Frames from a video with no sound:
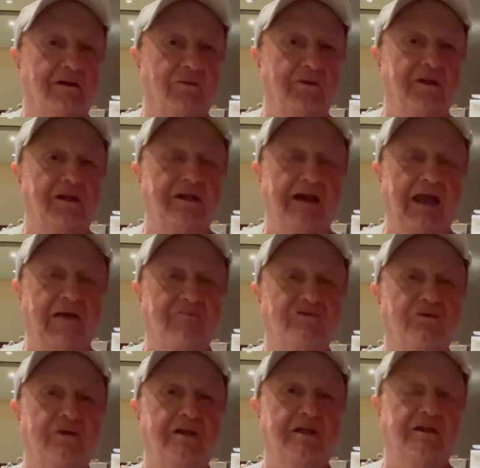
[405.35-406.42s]
we didn't have
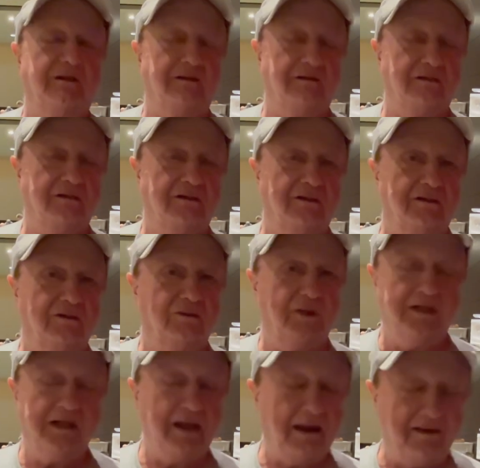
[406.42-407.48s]
twenty
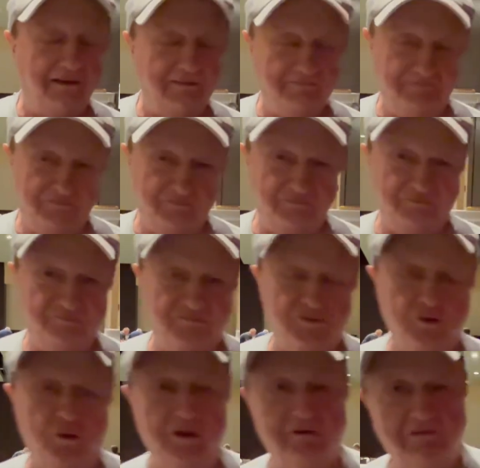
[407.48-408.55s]
we didn't have
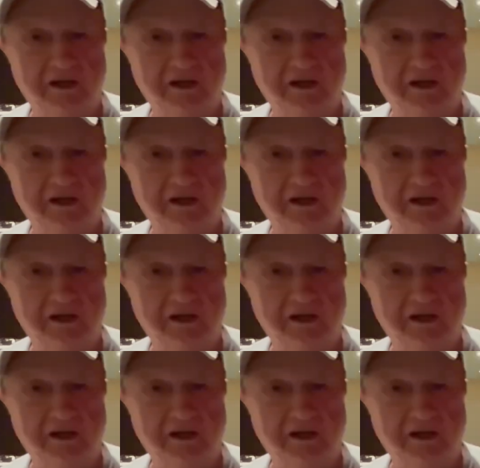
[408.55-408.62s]
twenty